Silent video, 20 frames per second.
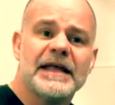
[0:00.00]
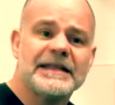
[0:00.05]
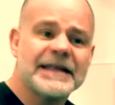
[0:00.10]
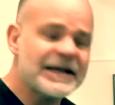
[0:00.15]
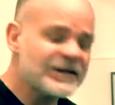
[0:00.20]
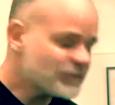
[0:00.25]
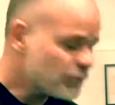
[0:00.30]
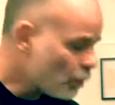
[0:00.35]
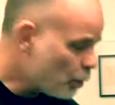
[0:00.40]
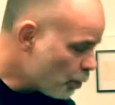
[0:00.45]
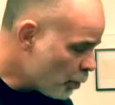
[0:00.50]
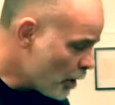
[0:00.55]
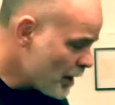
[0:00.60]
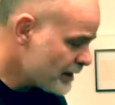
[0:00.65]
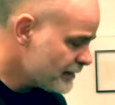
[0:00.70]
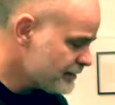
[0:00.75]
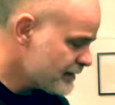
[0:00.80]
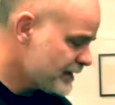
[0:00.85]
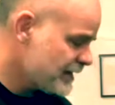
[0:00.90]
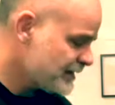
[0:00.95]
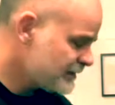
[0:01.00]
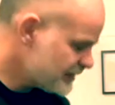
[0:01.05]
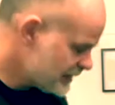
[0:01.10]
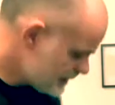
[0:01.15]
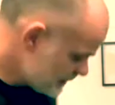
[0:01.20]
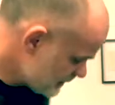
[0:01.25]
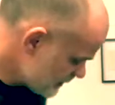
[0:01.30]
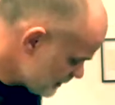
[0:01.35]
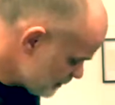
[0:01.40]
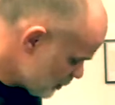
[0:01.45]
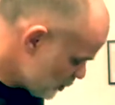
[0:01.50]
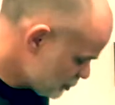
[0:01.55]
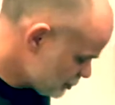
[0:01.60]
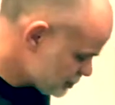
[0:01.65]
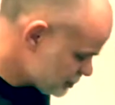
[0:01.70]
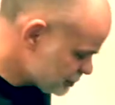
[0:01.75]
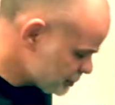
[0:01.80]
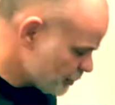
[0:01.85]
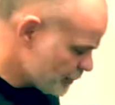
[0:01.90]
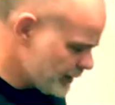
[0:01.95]
That's one of the nice things, as
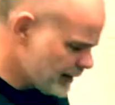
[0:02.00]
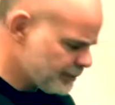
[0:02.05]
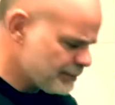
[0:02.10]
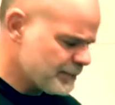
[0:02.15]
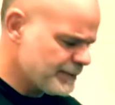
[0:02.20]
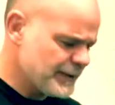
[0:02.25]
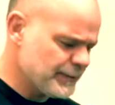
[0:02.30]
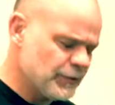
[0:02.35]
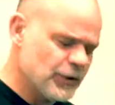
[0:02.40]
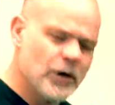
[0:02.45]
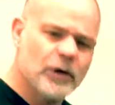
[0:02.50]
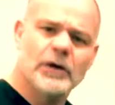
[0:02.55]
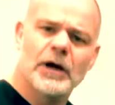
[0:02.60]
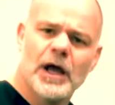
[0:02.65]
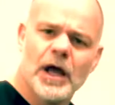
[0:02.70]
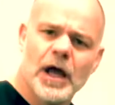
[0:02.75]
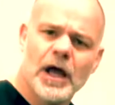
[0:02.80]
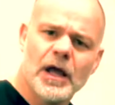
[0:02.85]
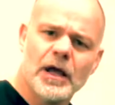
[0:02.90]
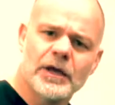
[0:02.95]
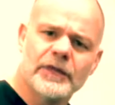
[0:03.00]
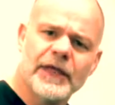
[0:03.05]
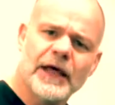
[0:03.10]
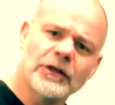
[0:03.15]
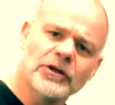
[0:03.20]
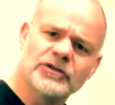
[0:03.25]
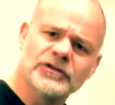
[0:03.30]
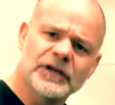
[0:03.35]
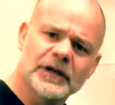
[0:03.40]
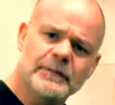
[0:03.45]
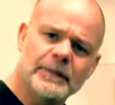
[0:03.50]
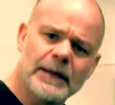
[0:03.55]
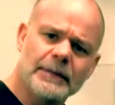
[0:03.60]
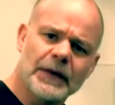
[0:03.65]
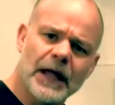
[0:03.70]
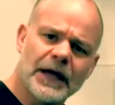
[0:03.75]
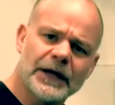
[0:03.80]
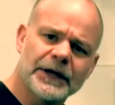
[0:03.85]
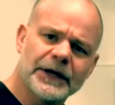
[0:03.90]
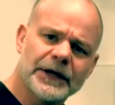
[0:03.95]
opposed to showing up and people go, hey, that looks like my
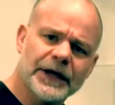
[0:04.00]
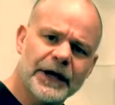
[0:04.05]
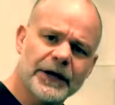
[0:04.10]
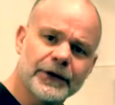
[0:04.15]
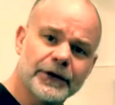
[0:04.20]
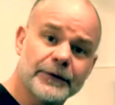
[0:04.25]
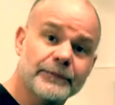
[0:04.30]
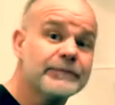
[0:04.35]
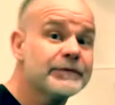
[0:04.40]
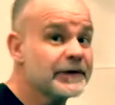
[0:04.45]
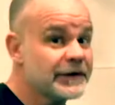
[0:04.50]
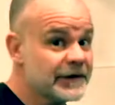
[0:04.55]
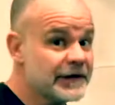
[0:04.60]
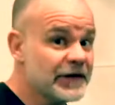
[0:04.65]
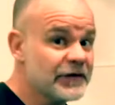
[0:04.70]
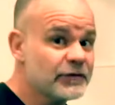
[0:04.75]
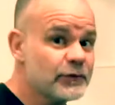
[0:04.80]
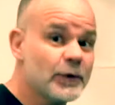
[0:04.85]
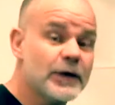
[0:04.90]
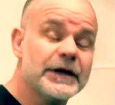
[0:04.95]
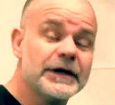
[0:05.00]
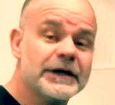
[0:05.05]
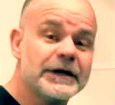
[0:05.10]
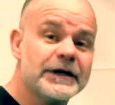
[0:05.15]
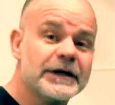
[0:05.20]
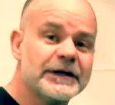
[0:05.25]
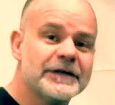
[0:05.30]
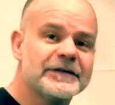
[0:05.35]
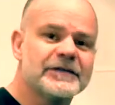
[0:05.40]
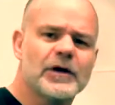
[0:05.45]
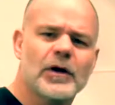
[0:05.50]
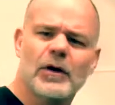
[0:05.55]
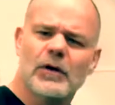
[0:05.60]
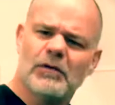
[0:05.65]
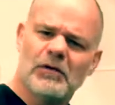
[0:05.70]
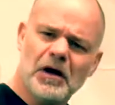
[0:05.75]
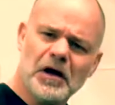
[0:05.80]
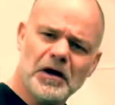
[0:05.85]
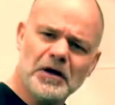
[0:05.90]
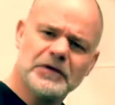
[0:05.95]
Black & Decker. Guess what it is?
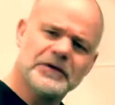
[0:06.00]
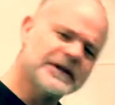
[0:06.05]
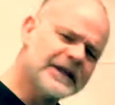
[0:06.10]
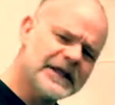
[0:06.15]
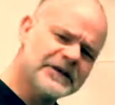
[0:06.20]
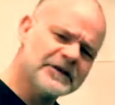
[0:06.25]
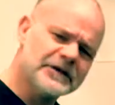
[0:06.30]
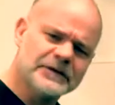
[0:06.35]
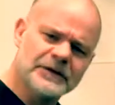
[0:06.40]
What?